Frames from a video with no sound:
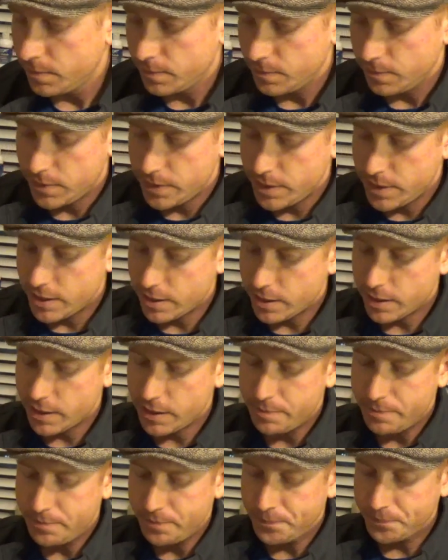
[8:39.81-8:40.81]

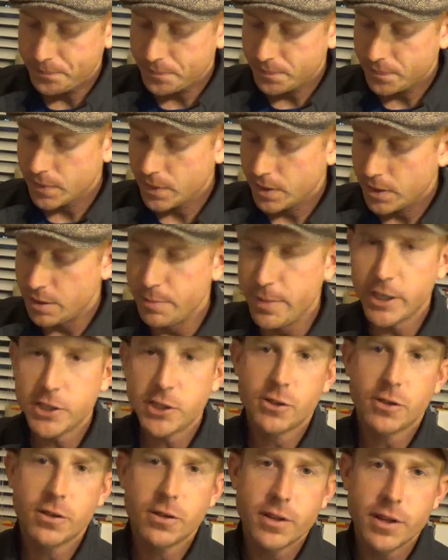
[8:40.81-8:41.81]
The
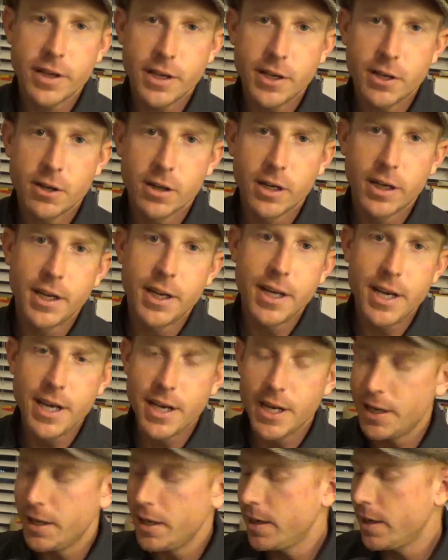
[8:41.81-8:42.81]
mixture that you're going to
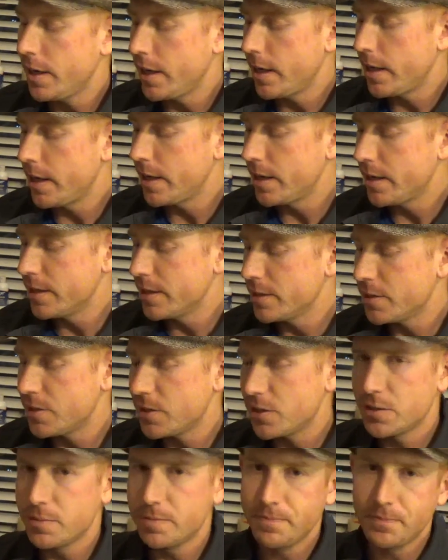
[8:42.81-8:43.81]
need
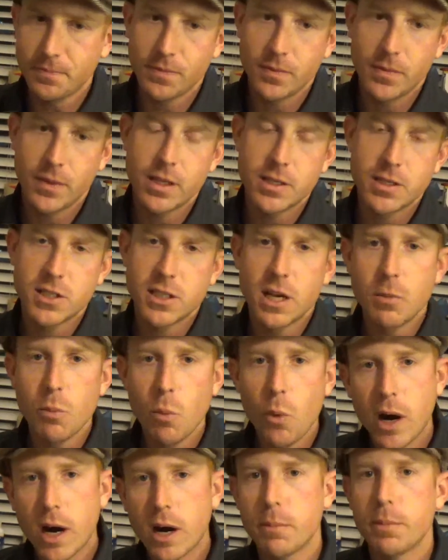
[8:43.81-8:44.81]
is
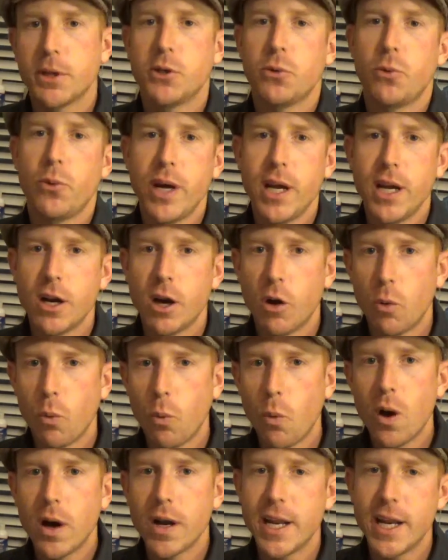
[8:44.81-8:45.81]
somewhere between a
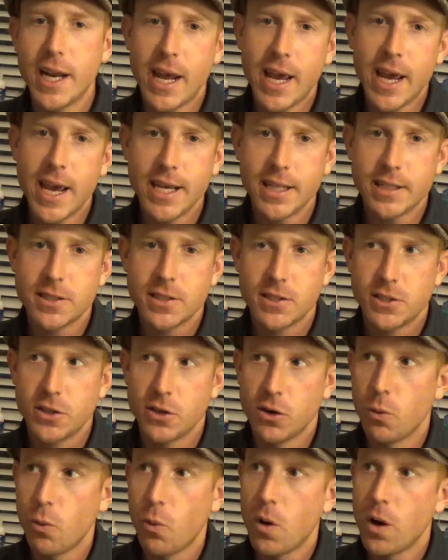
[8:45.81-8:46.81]
1 in 8
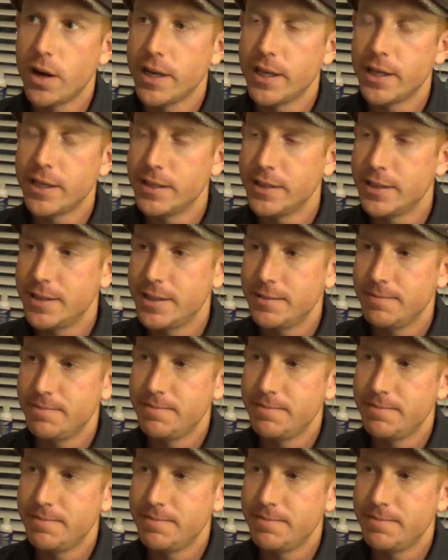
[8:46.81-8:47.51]
to 1 in